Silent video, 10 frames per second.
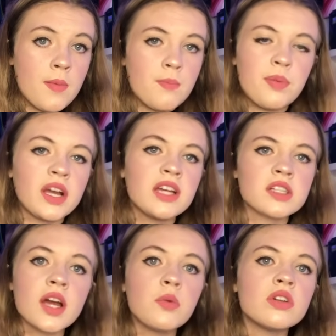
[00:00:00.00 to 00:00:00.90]
because
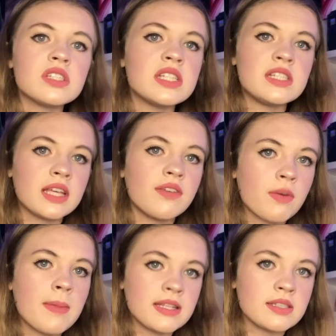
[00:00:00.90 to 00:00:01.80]
I wanted to give a
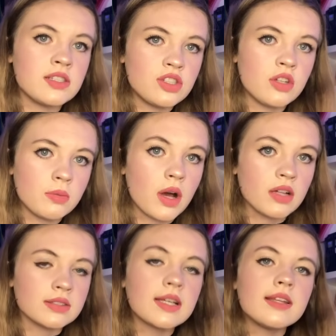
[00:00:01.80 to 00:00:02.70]
message to the
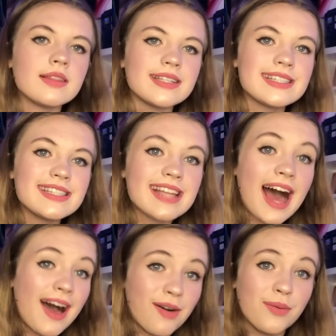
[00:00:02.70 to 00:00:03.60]
world. This is
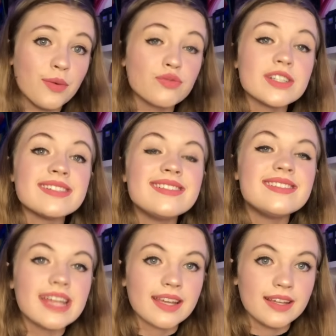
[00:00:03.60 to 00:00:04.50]
how
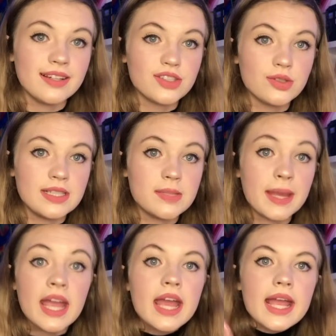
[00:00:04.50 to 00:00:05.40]
ridiculous you need to
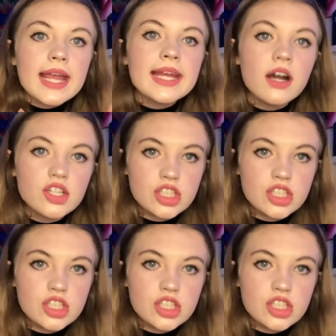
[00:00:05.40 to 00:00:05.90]
be. In art